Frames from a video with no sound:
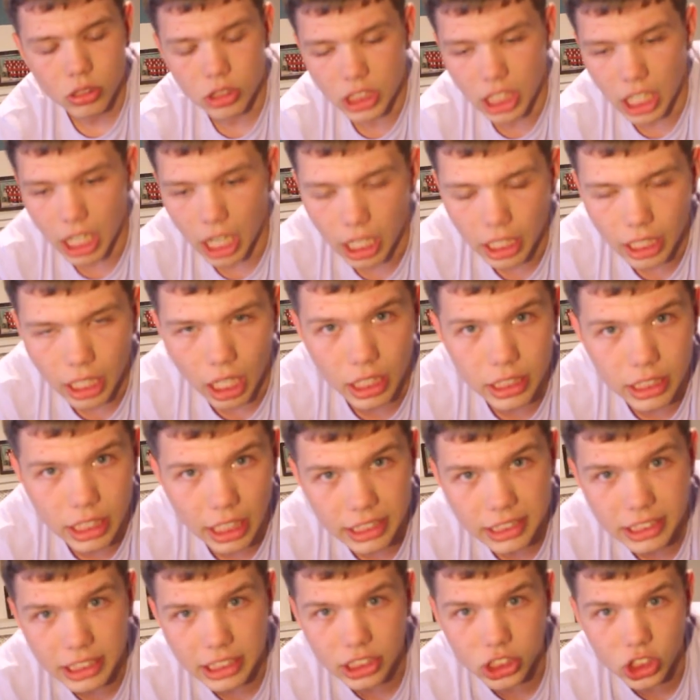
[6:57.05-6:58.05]
Yeah, I, I,
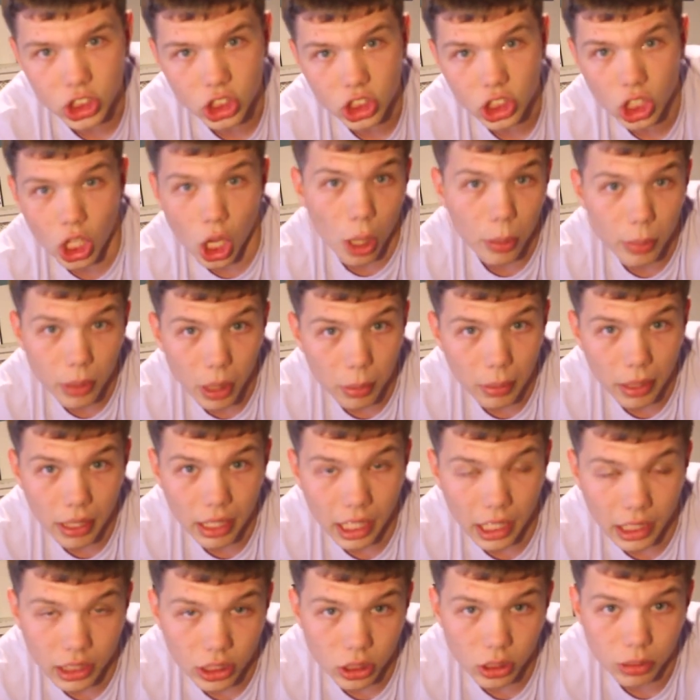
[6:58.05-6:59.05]
guess it's just climbing up that
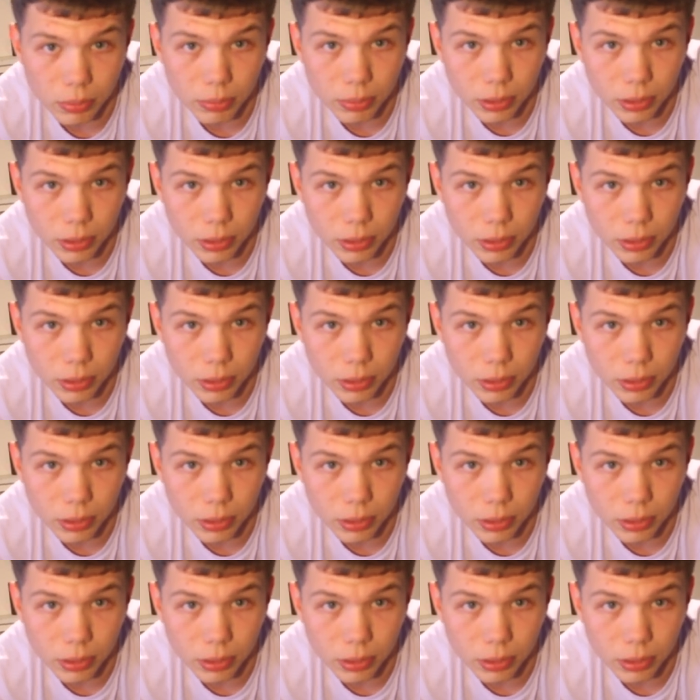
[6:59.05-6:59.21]
ladder.